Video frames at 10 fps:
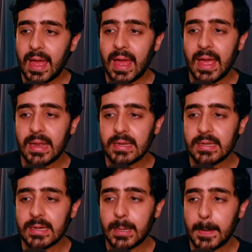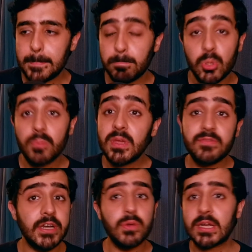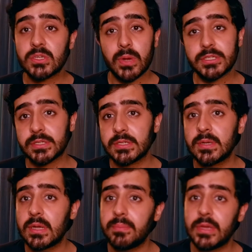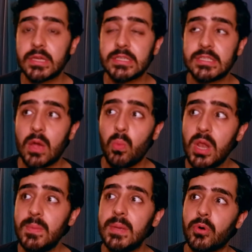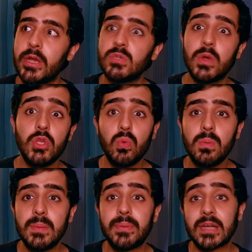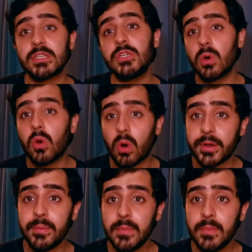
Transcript: And don't be afraid to ask questions, because there will be points where you will be pressed into a corner,